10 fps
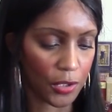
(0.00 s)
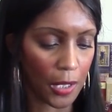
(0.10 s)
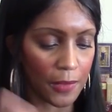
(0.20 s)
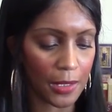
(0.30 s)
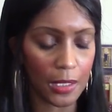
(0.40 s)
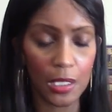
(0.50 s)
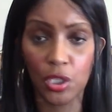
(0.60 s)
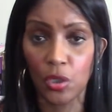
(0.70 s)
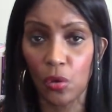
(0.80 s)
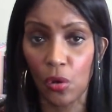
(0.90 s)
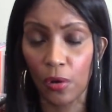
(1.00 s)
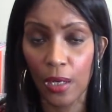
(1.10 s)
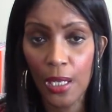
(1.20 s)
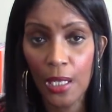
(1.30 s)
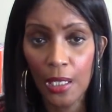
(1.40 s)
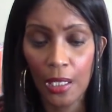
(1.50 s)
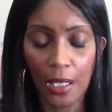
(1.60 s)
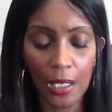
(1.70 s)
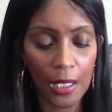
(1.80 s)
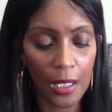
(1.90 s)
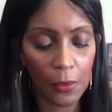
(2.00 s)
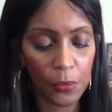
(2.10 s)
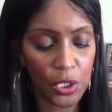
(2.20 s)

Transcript: So this is your, uh,